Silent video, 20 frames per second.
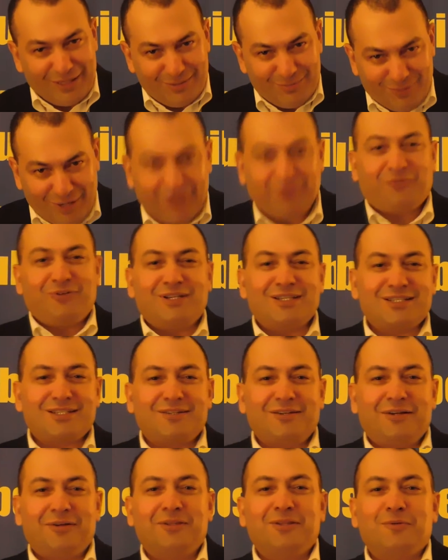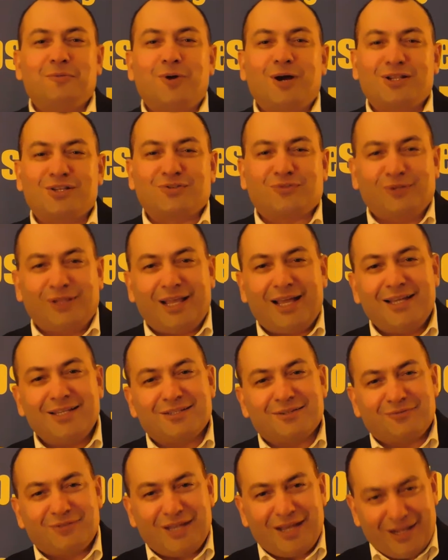breakfast on the watchful eyes
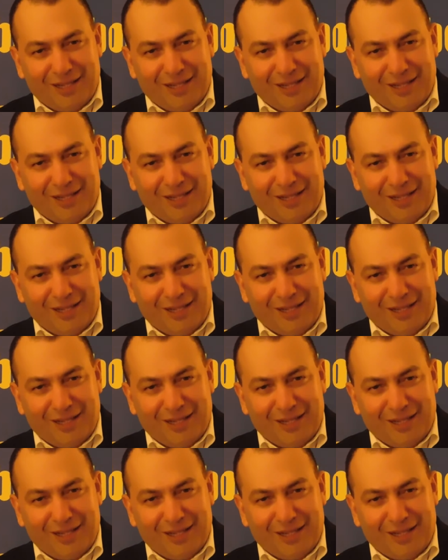of their